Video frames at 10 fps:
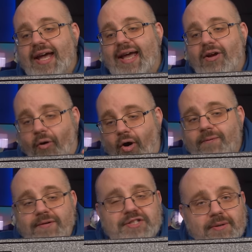an
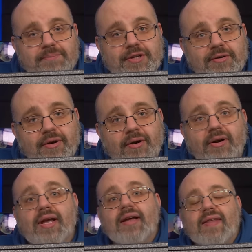office
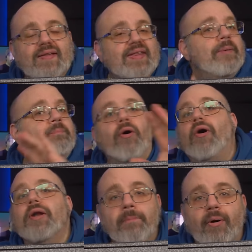computer that they
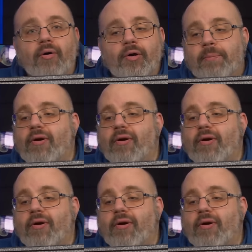bought in bulk,